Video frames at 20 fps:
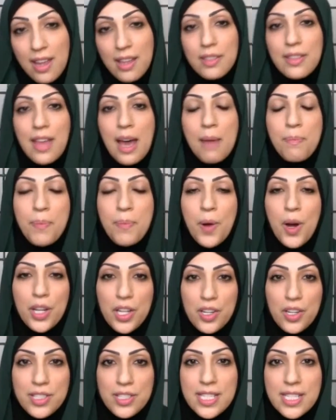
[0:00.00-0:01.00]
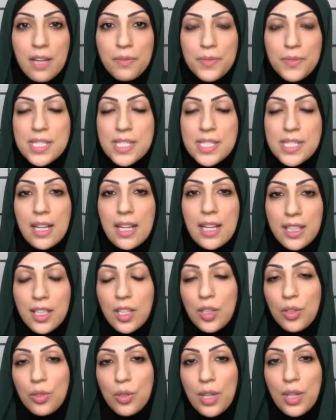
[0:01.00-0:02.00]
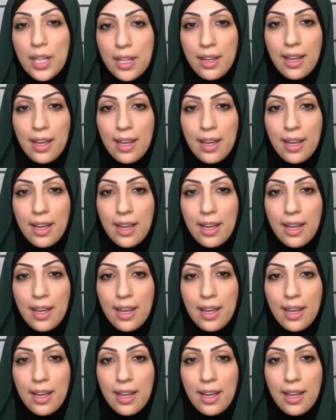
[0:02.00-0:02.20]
that part of yourself is telling you,